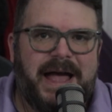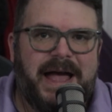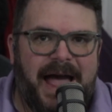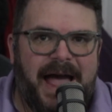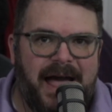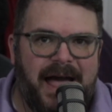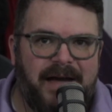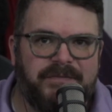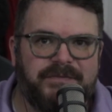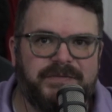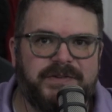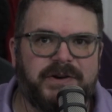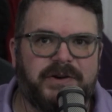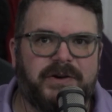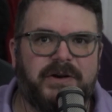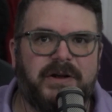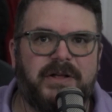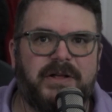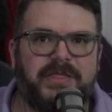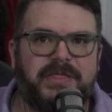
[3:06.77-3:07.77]

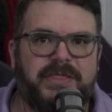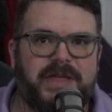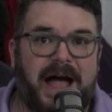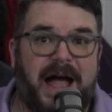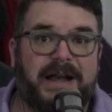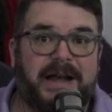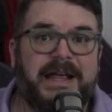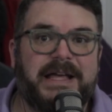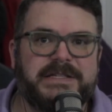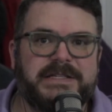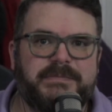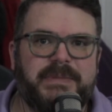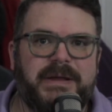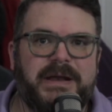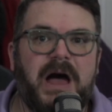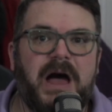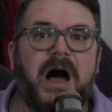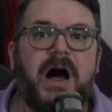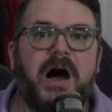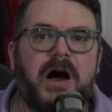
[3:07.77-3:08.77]
after that has
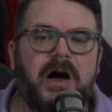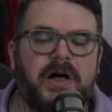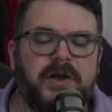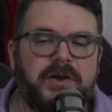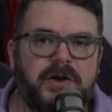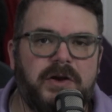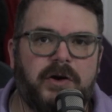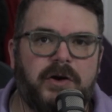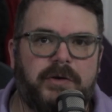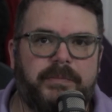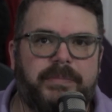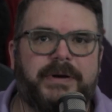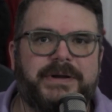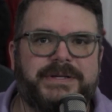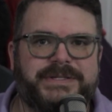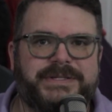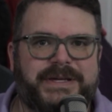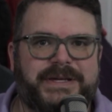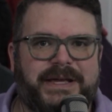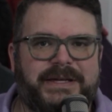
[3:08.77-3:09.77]
been
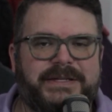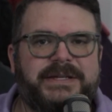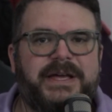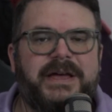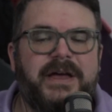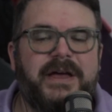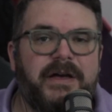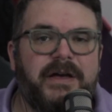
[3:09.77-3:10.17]
100%